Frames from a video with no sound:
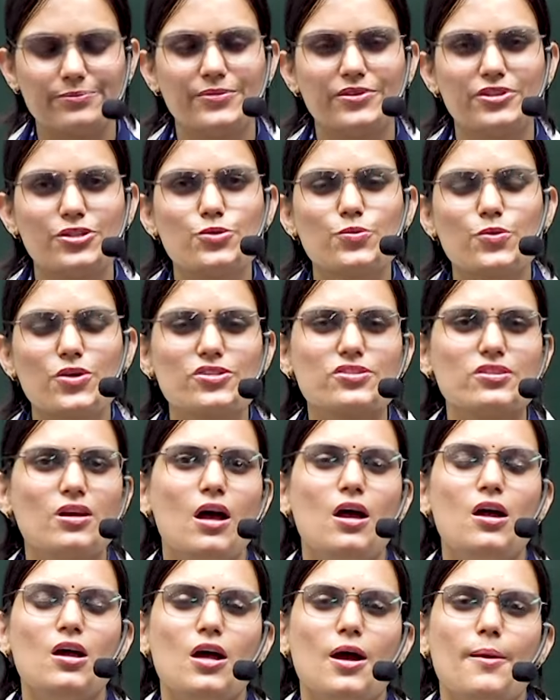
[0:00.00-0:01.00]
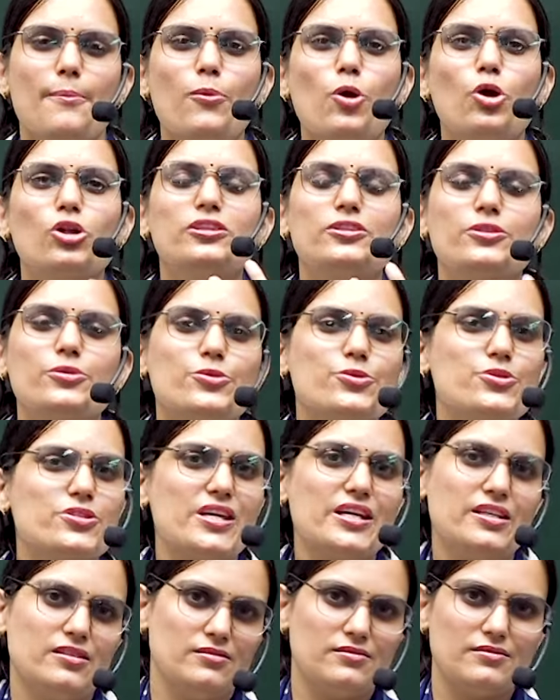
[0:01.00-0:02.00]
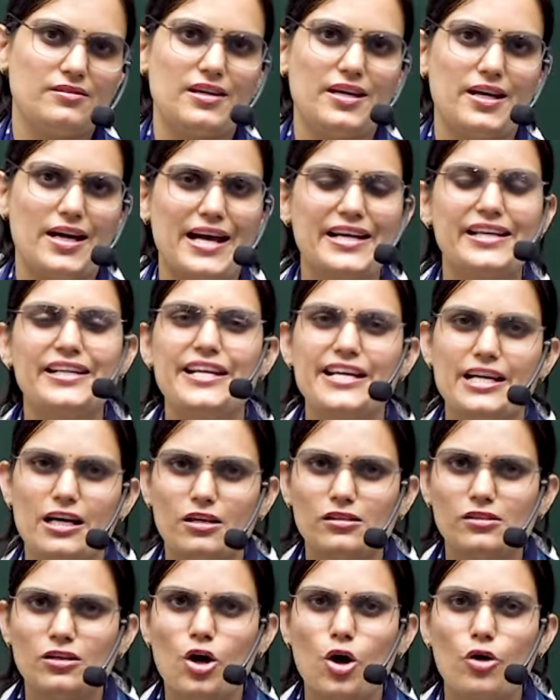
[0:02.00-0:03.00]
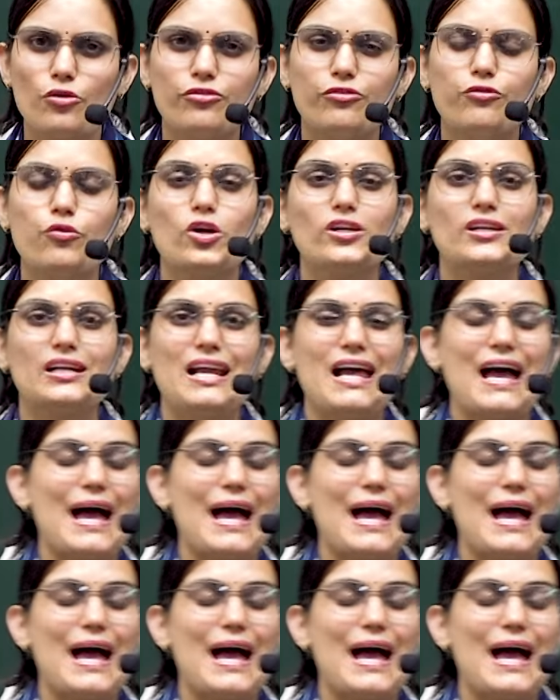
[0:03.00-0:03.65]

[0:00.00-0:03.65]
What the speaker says: This was Malthusian idea of what will